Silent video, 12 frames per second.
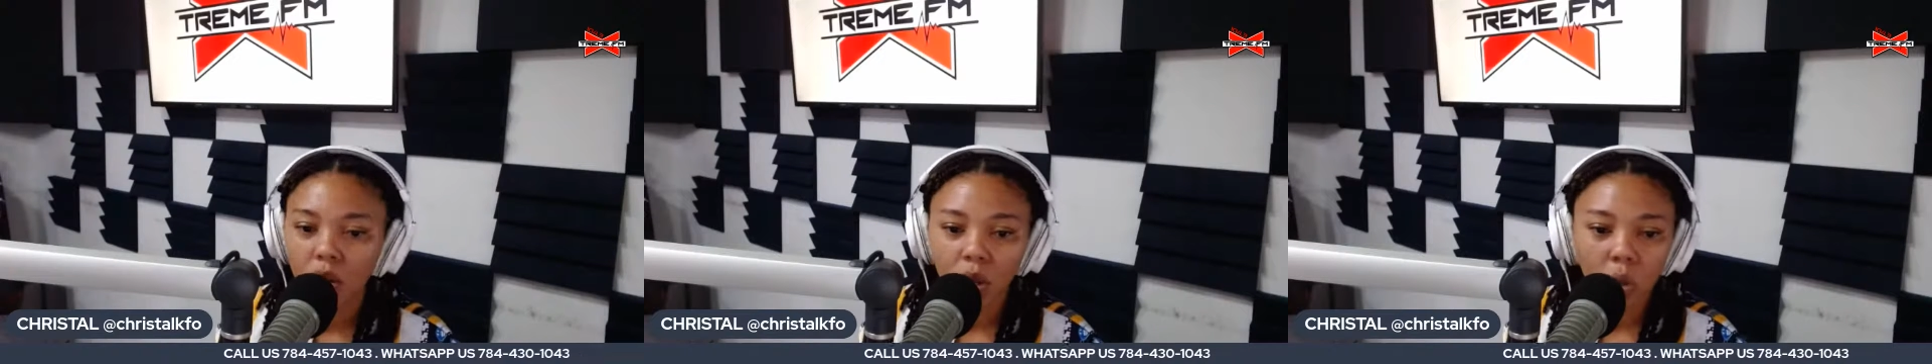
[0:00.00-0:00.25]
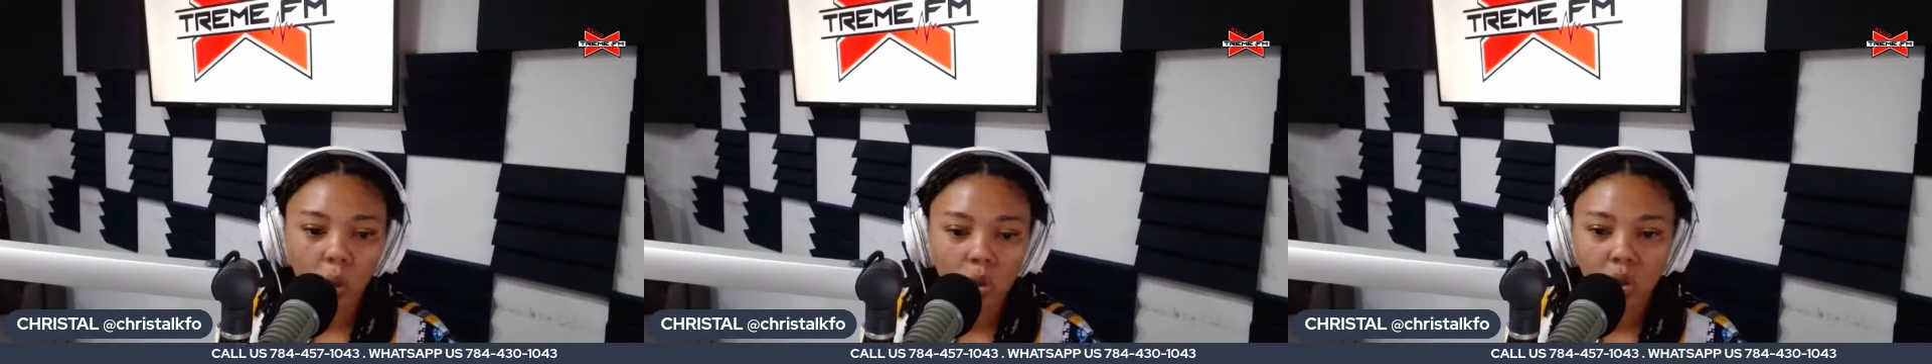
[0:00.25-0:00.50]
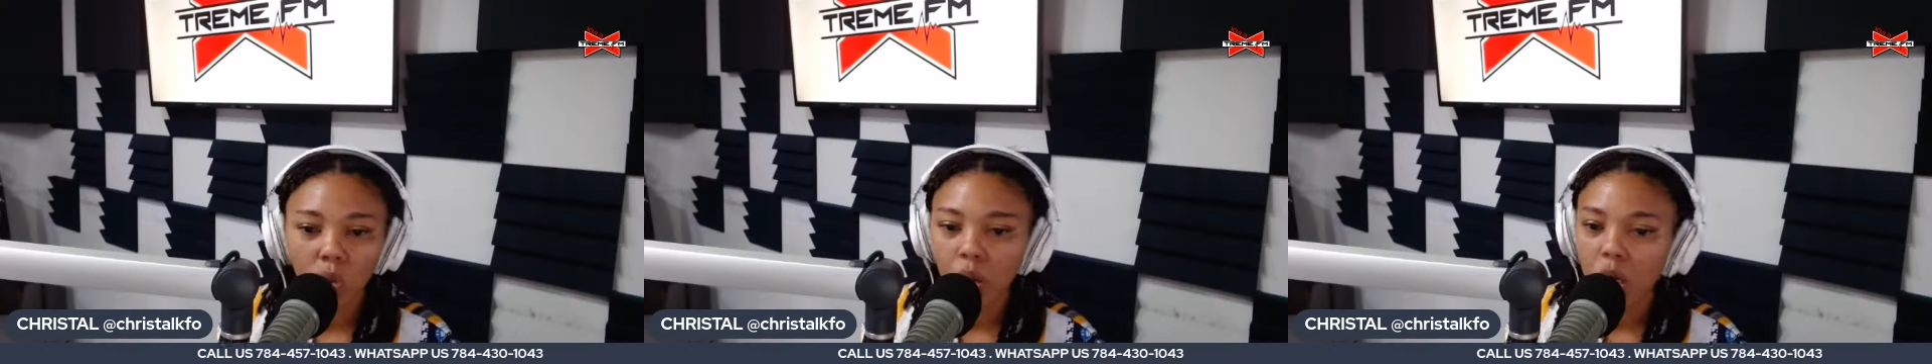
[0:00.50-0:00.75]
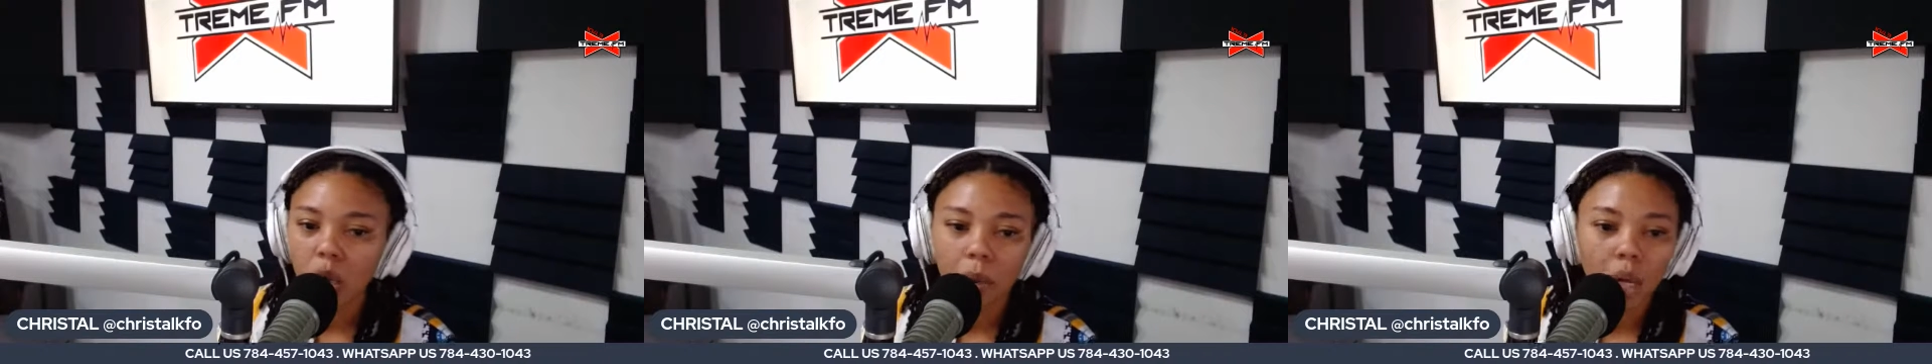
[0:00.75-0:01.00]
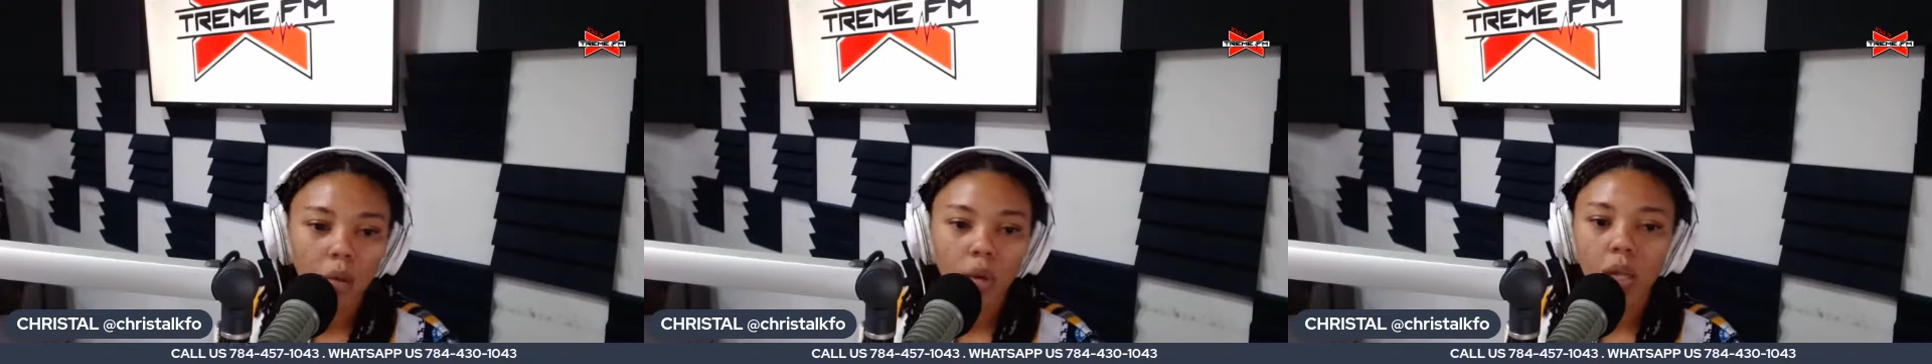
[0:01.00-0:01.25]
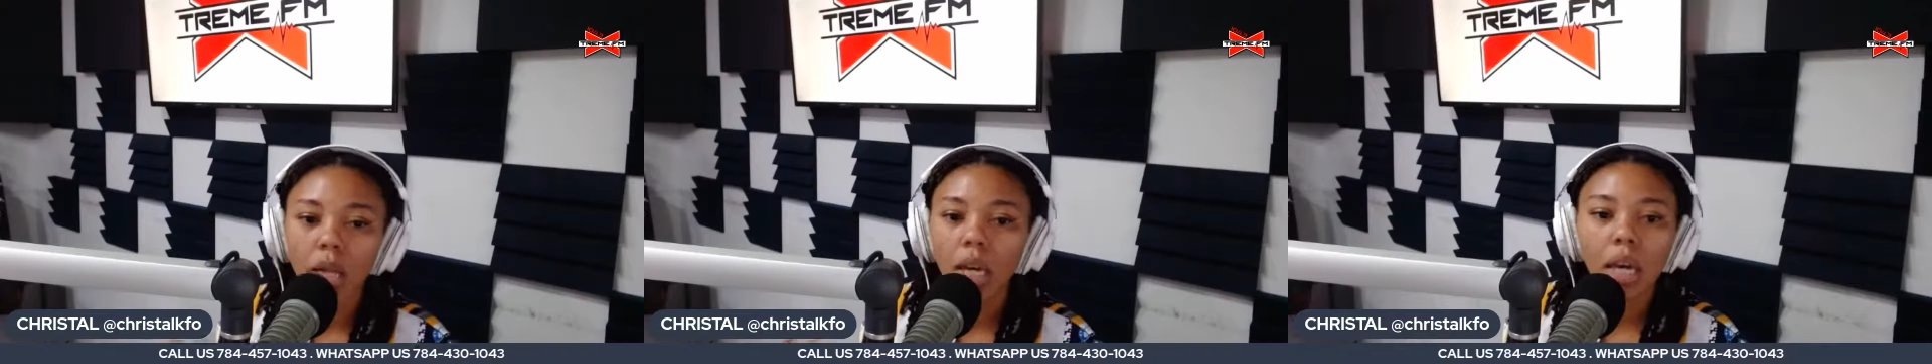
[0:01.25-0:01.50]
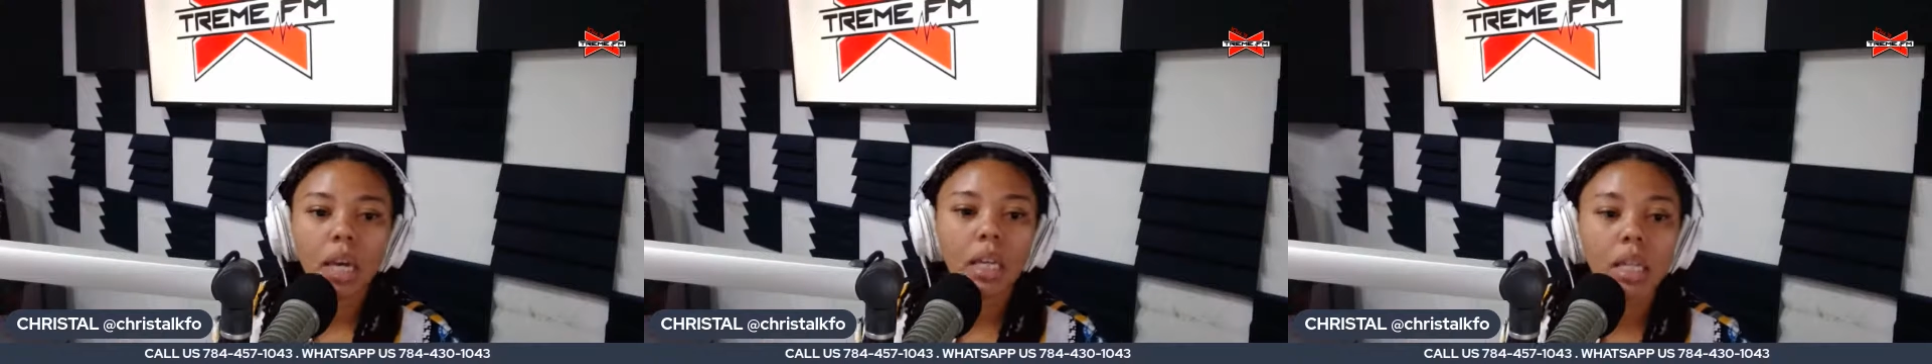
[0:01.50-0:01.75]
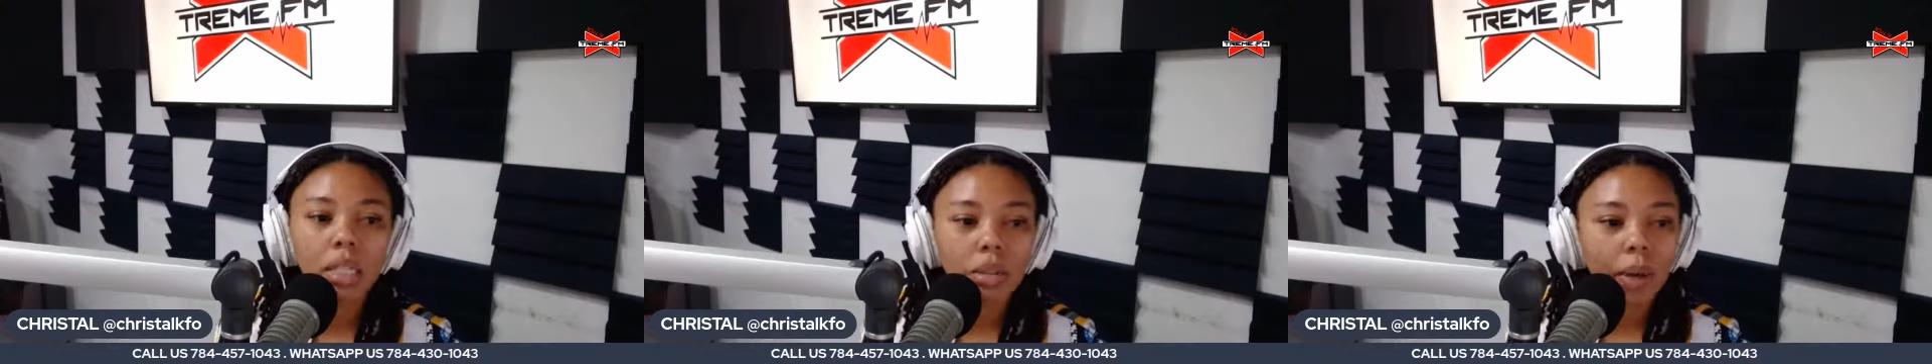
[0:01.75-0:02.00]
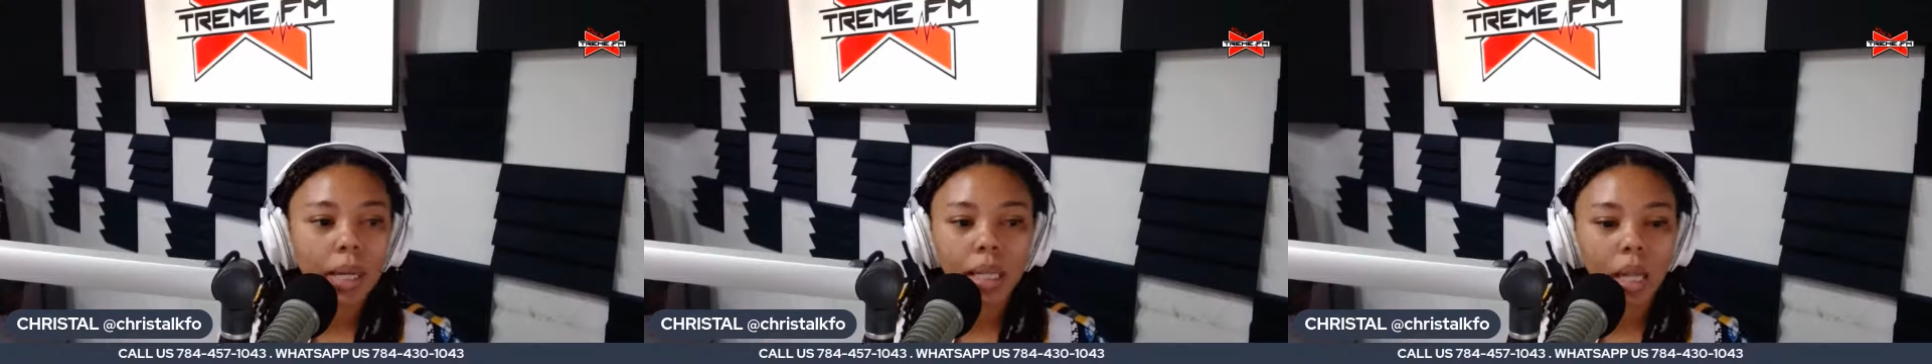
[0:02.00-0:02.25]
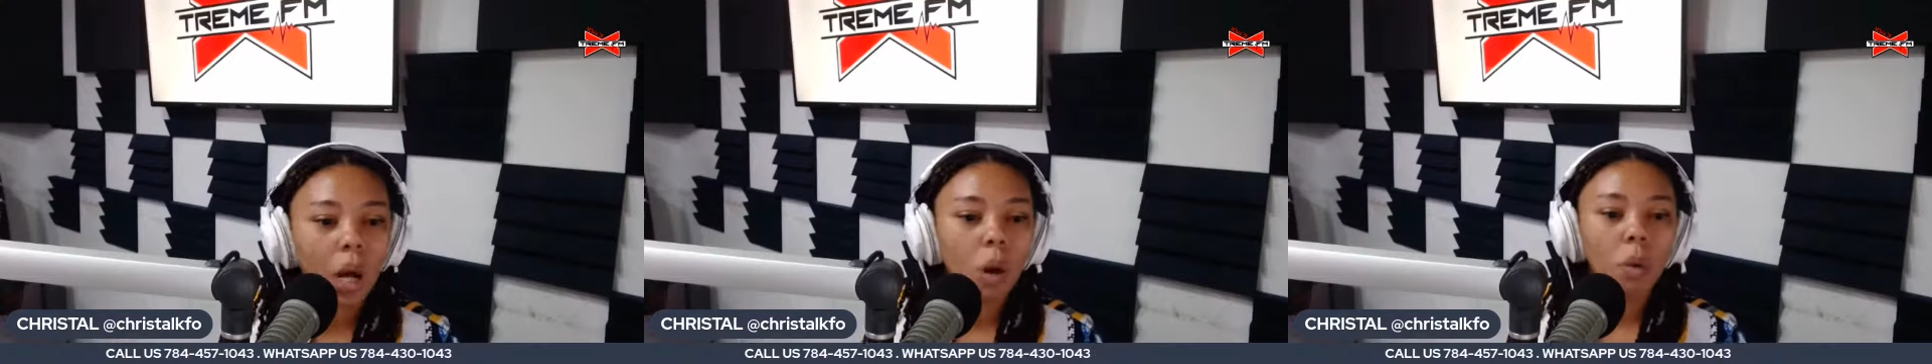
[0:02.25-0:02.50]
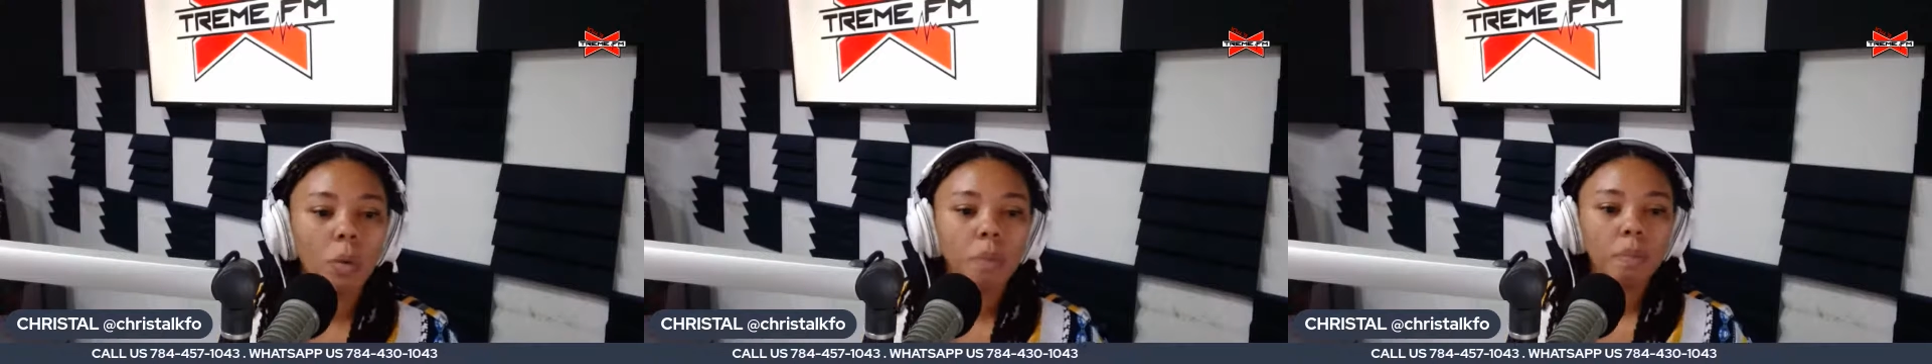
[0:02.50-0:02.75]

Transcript: tourism ain't really kicking it right now.